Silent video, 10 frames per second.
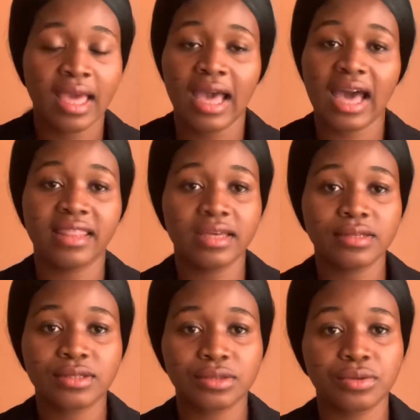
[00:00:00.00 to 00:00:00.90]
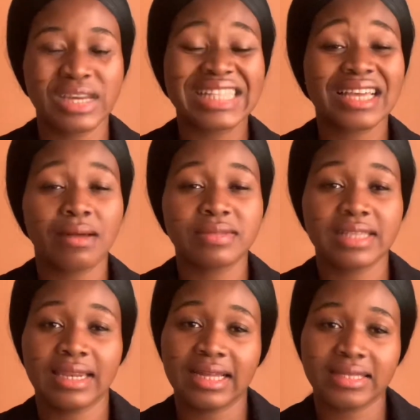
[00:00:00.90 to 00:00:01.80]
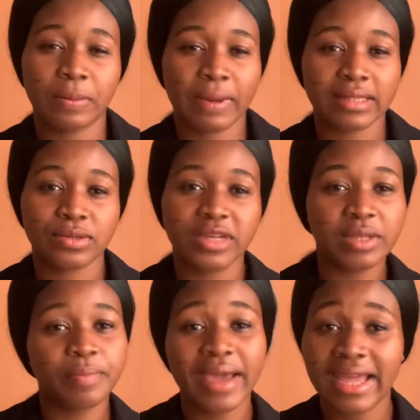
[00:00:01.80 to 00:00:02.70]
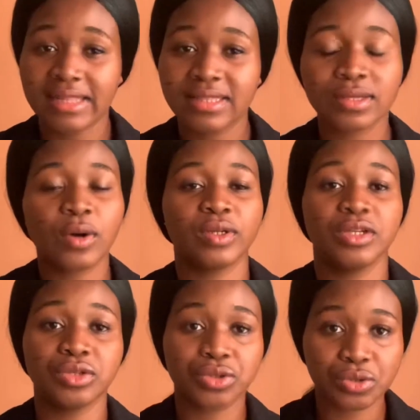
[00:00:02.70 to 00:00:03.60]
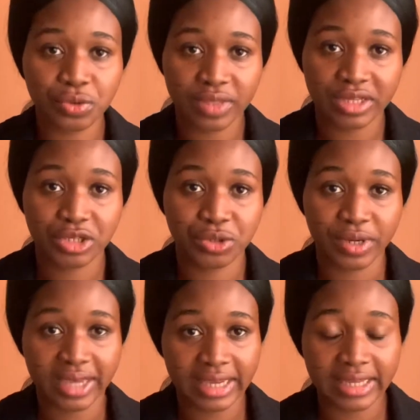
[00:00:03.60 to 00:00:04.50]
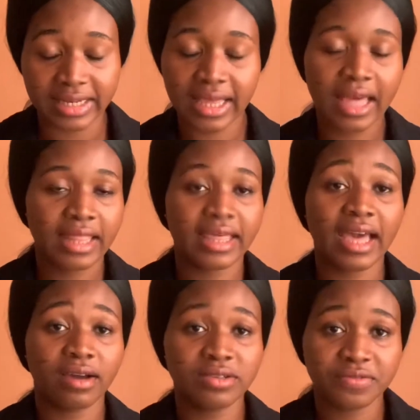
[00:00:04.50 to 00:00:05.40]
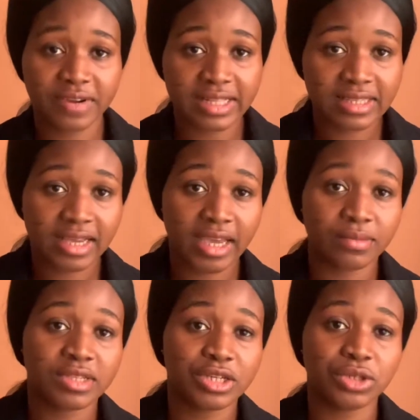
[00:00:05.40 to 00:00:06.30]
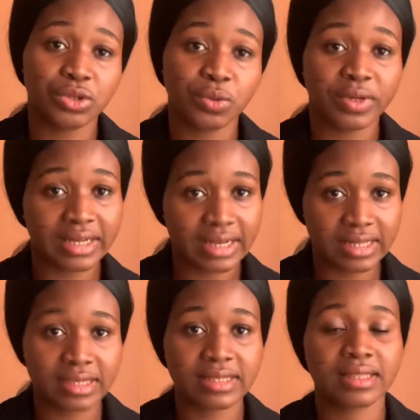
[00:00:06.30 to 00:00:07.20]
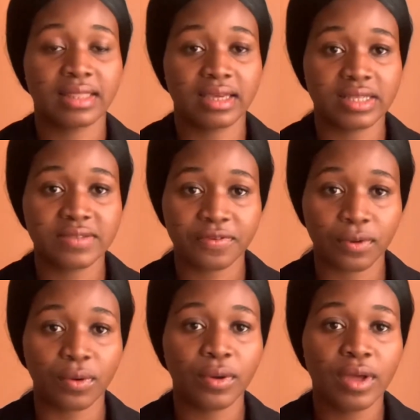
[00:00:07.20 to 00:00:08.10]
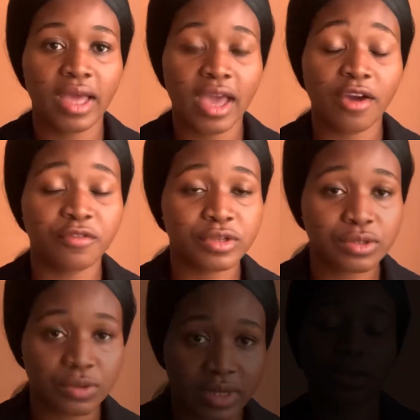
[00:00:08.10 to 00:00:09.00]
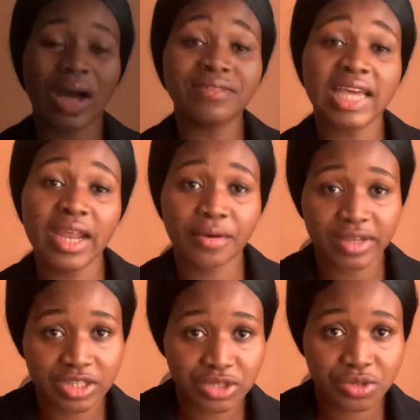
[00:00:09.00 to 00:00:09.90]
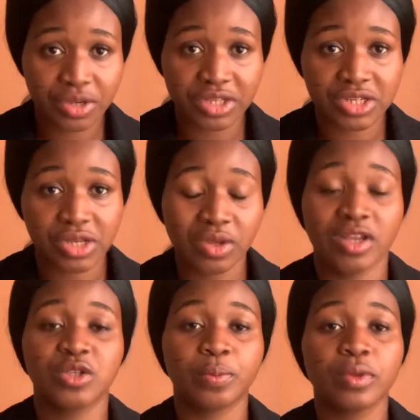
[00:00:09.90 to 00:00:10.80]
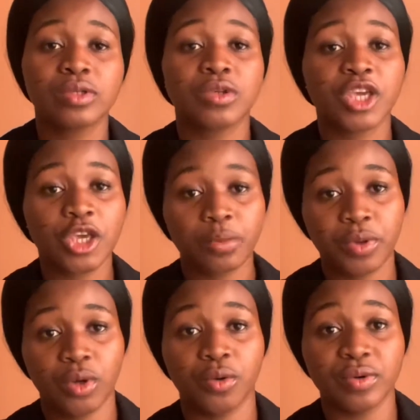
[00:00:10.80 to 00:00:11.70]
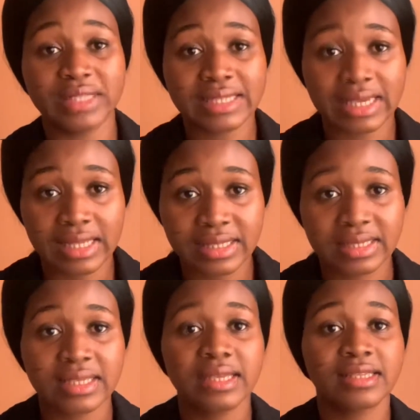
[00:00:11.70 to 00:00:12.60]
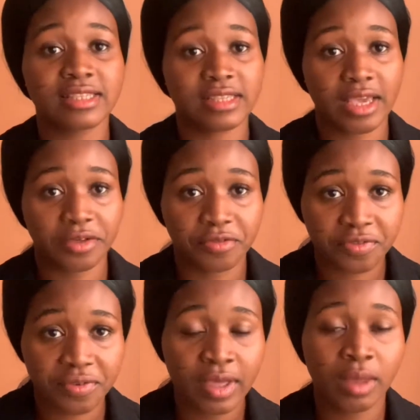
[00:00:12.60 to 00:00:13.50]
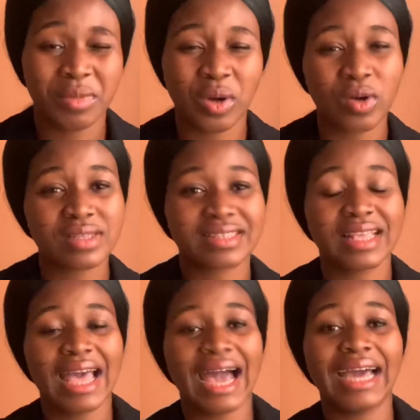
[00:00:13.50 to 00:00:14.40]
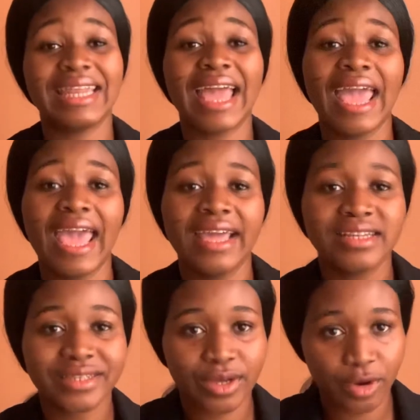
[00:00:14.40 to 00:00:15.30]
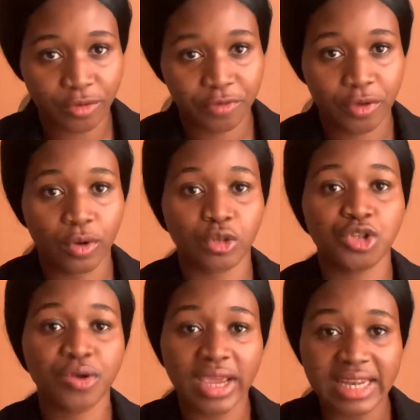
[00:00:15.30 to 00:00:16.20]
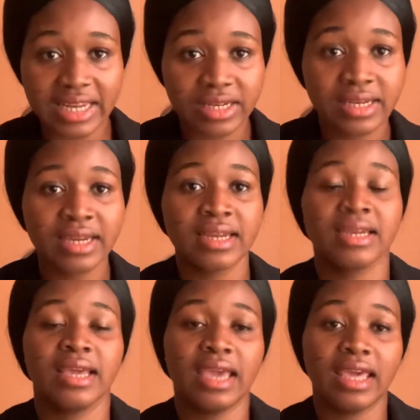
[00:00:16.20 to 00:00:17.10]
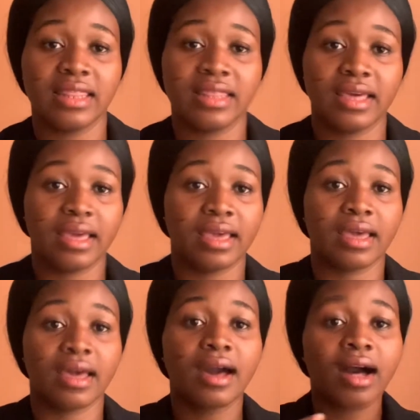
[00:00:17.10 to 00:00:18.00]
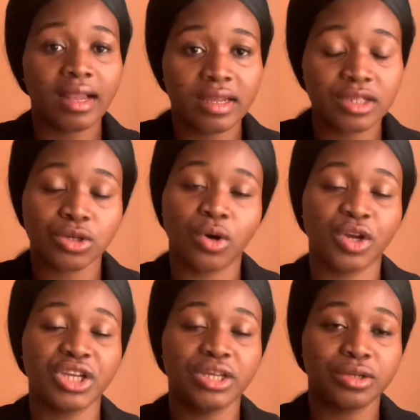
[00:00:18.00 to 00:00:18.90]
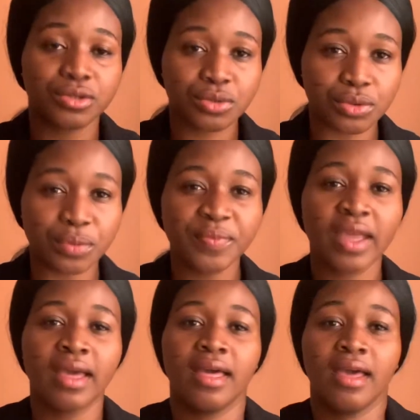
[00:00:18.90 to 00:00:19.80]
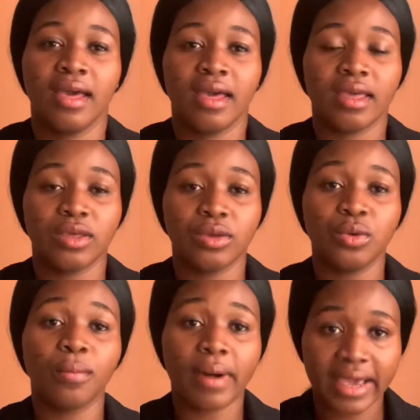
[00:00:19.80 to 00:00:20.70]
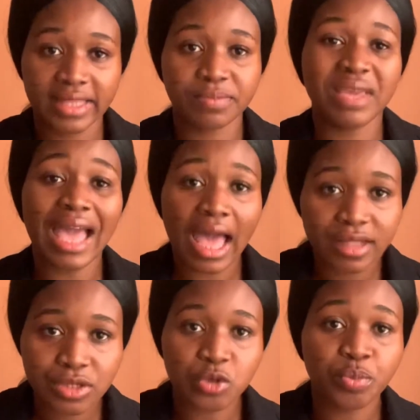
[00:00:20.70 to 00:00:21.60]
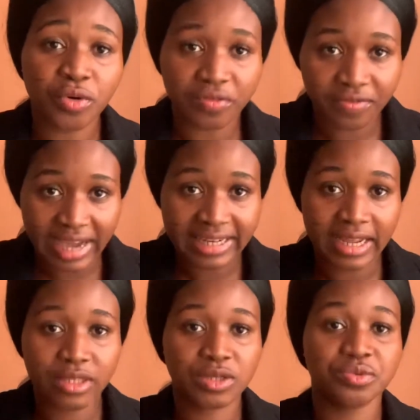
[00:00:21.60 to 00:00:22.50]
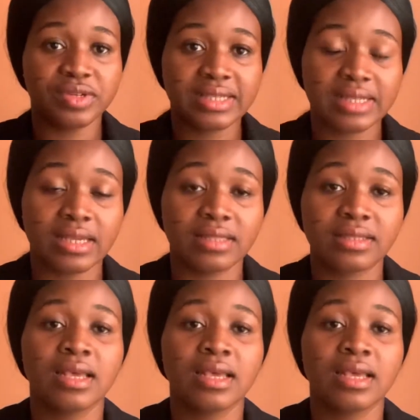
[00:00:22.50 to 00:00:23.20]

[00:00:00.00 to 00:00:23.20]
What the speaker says: Others too, it comes in latter part. So it depends on the school that you are in. They have different times in doing these things for every student. So after the registration, you are supposed to keep your receipts safe, because at the end of your training in the college or in the school, you might be asked to provide that receipt